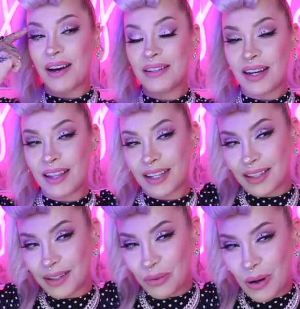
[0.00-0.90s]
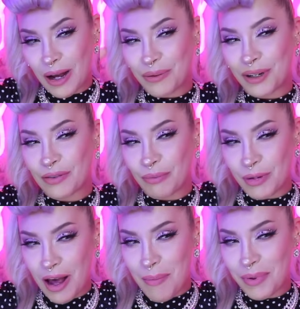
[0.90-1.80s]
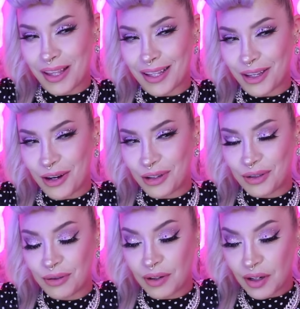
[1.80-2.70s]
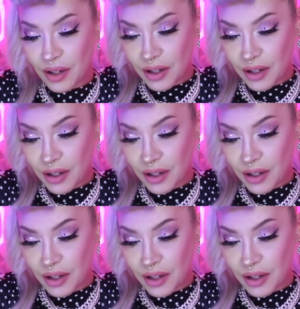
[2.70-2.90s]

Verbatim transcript: I saw like the little waterworks from Monopoly, like the cartoon,